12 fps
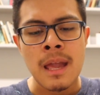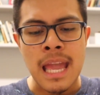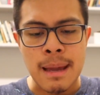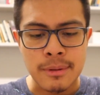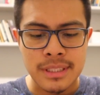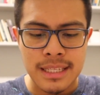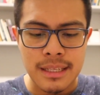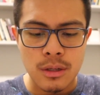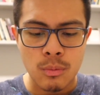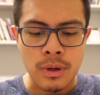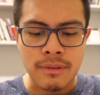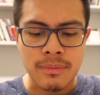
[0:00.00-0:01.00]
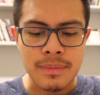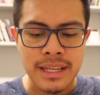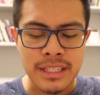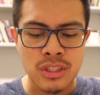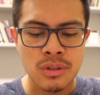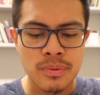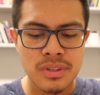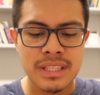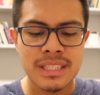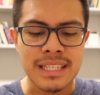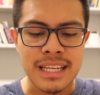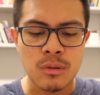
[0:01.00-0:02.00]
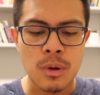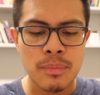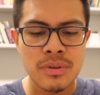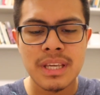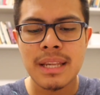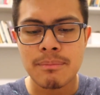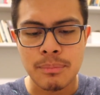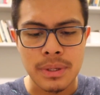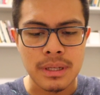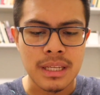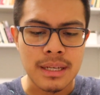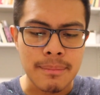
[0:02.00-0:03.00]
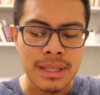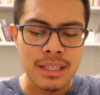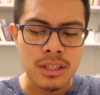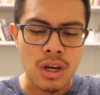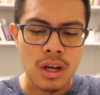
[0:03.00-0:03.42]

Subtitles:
Hamilton went from 92% to 91%, bringing in $1 million.